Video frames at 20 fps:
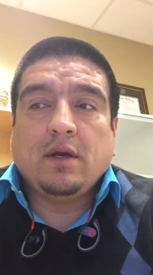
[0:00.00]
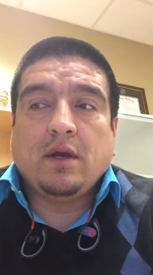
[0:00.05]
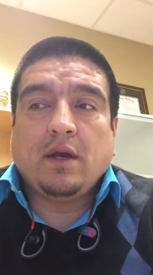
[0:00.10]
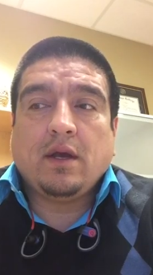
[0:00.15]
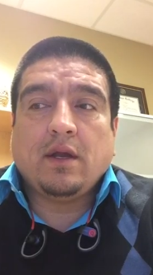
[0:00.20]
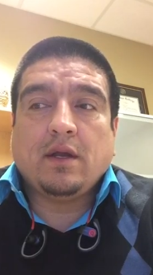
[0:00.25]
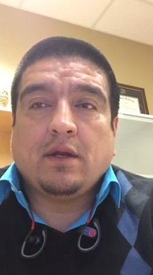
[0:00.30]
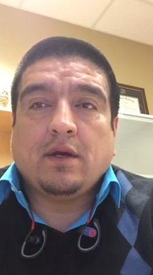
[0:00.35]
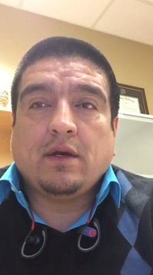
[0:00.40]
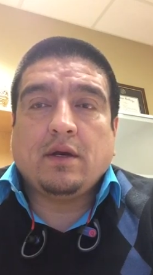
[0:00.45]

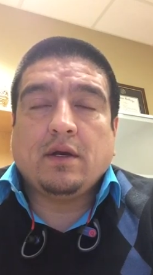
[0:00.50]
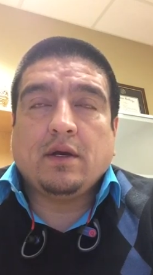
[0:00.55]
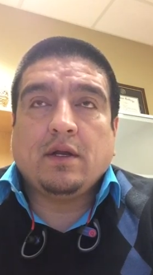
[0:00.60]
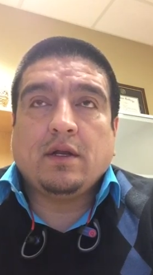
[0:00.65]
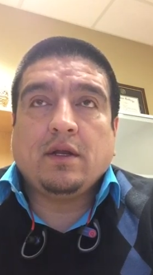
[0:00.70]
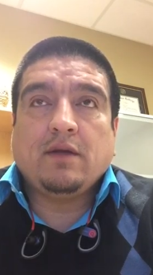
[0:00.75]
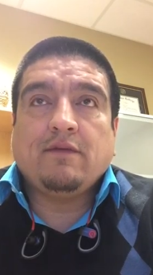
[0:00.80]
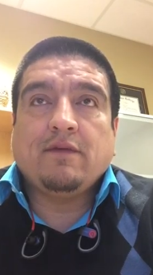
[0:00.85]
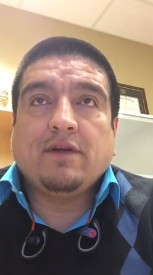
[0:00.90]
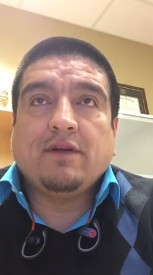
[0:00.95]

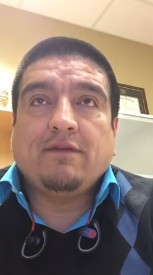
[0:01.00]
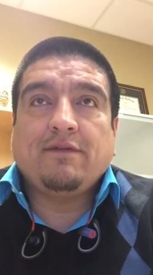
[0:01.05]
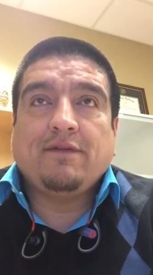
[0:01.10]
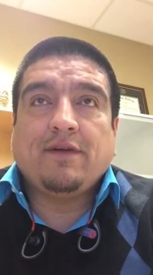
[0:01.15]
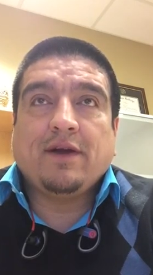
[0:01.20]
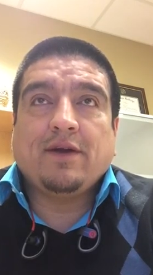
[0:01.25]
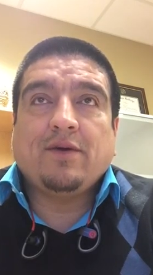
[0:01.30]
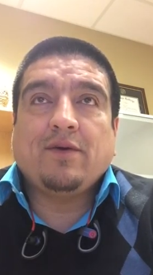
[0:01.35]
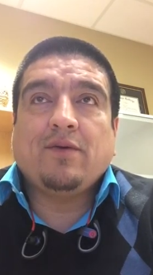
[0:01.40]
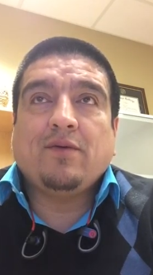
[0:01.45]
And even if
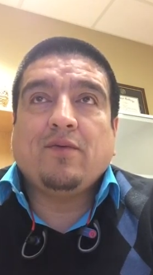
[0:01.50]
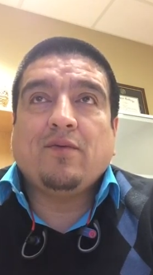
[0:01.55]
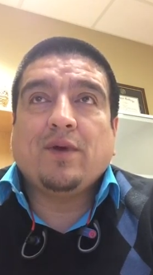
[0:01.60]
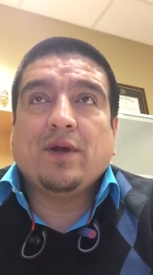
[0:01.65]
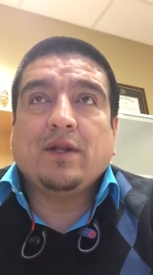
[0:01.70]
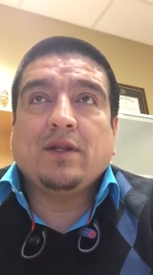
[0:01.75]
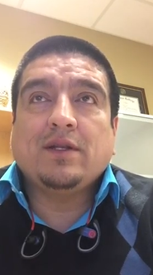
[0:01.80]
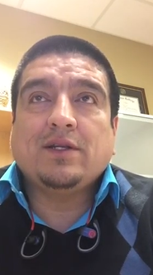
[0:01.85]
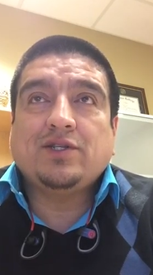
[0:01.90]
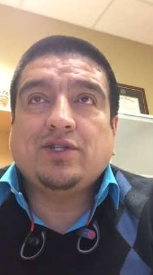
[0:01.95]
I don't
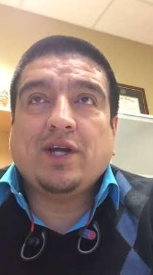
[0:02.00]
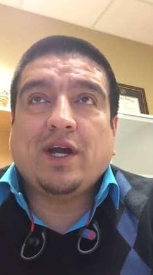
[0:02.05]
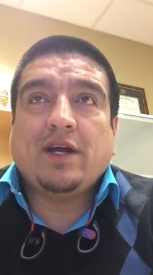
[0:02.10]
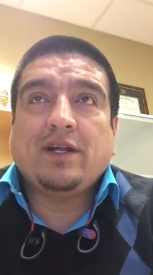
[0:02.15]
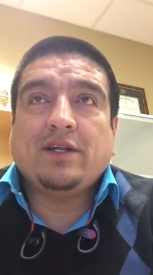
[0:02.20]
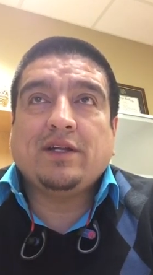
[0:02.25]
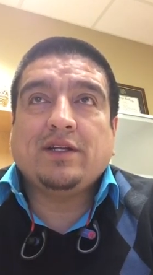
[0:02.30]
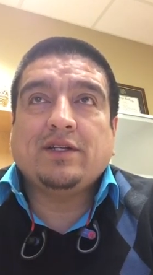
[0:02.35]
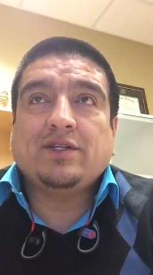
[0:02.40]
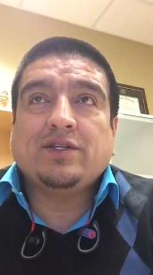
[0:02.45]
win the
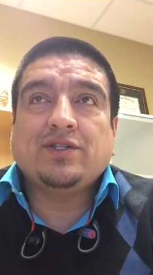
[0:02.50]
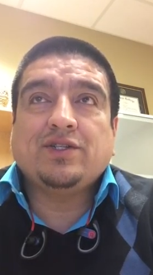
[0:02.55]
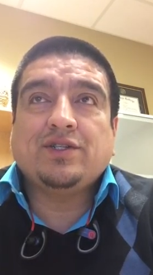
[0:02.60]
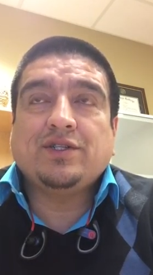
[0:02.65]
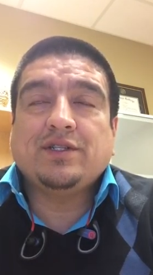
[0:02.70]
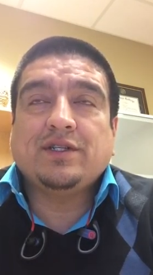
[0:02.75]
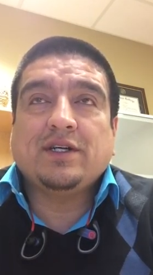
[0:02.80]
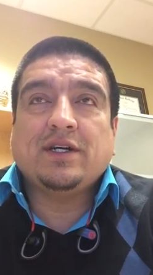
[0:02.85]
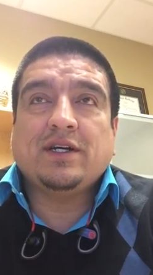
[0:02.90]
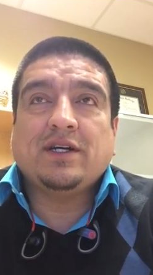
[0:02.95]

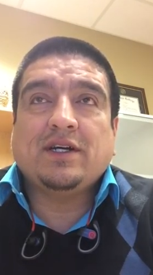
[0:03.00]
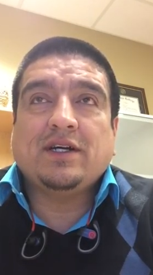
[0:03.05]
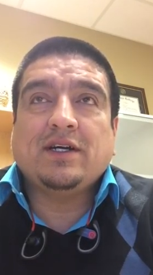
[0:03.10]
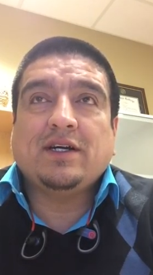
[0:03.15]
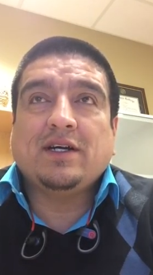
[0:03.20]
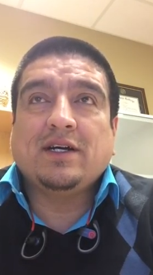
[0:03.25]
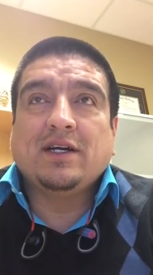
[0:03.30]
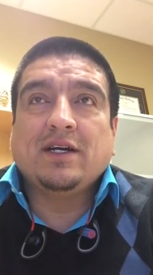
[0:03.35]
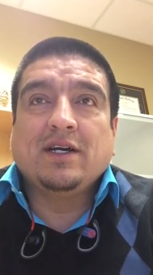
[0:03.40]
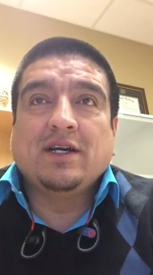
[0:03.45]
challenge,
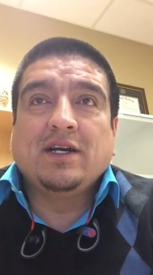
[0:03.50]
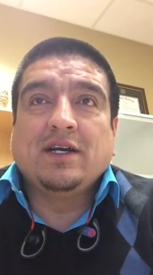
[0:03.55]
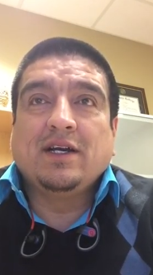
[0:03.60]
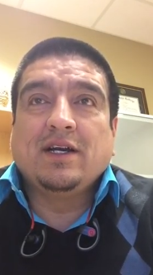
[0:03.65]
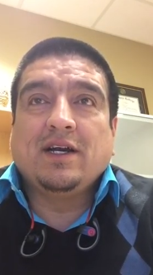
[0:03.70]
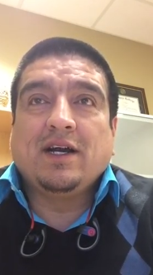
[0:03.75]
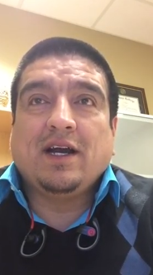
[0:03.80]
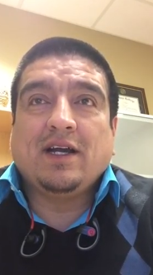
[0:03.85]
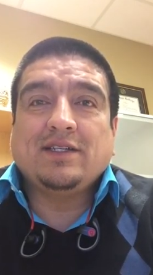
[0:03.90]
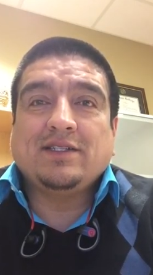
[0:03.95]

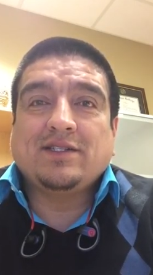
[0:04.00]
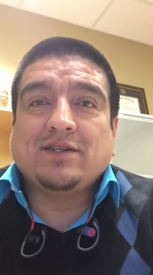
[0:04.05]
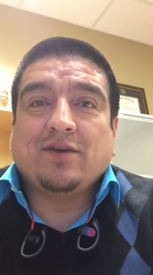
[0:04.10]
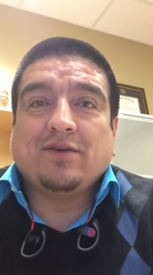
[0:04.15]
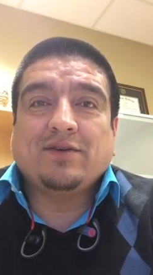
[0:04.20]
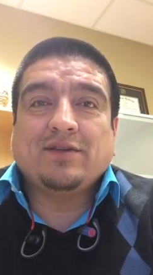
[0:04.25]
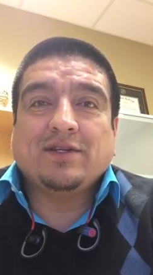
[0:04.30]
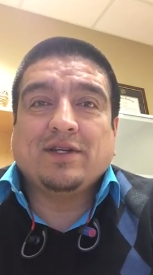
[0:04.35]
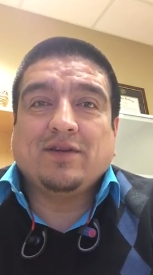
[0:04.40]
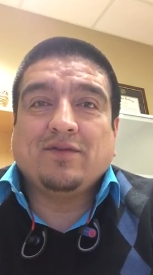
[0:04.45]
I
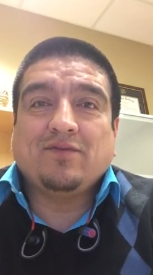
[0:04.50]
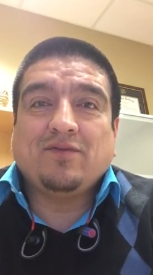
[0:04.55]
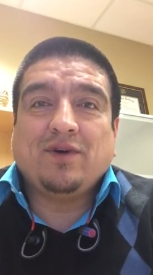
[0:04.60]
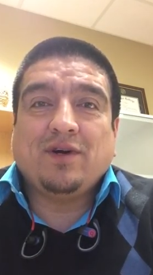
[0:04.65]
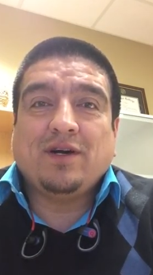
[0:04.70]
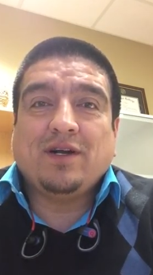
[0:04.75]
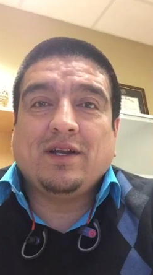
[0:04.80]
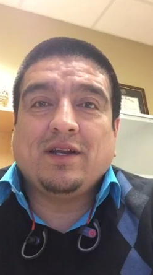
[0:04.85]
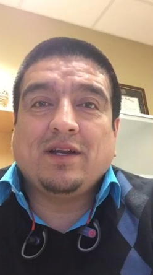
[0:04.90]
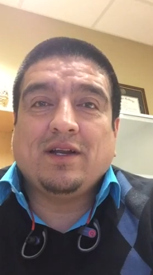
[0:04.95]
certainly
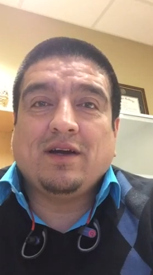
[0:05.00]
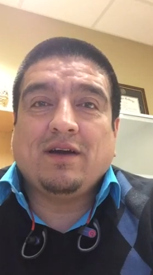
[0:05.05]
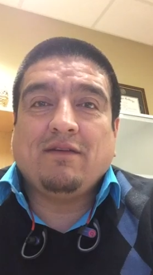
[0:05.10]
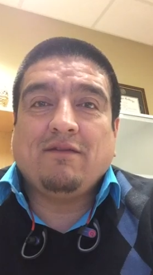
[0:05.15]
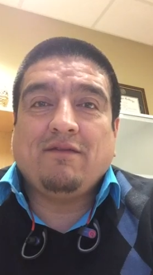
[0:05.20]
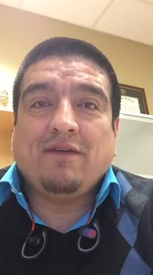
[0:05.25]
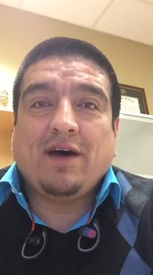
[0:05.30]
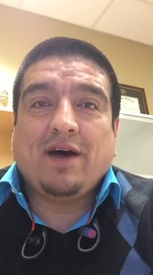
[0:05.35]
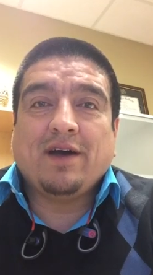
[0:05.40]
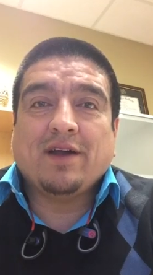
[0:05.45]
won a
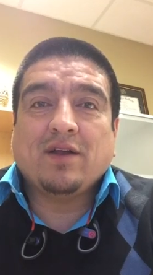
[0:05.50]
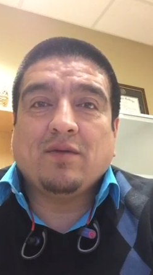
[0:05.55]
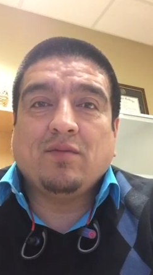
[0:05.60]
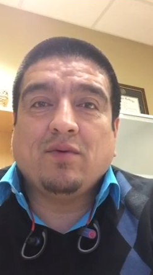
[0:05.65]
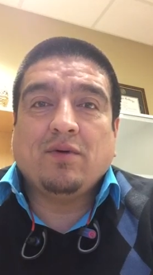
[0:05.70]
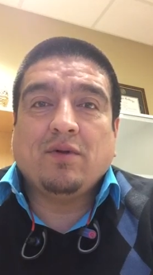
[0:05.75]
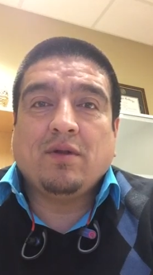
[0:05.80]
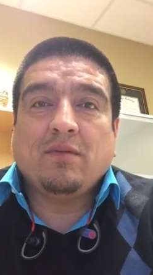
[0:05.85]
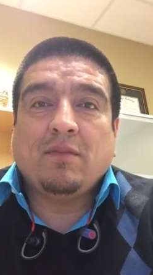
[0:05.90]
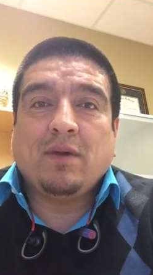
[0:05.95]

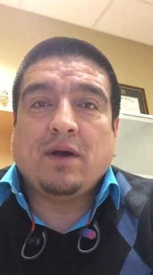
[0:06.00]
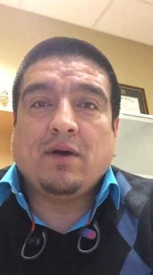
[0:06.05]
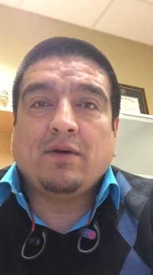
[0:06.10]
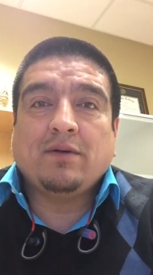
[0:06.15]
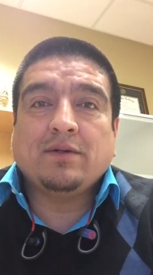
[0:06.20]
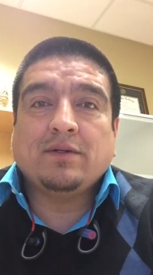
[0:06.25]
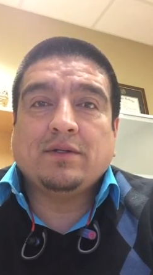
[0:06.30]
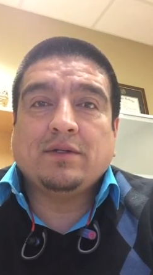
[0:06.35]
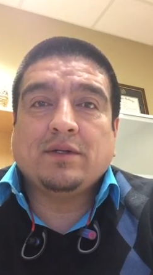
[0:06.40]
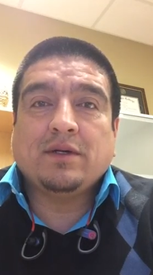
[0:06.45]
valuable
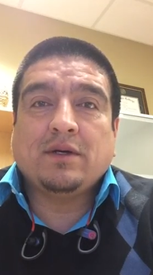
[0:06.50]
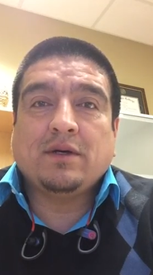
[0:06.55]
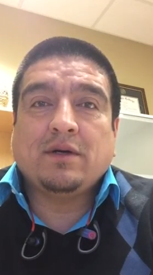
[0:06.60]
amount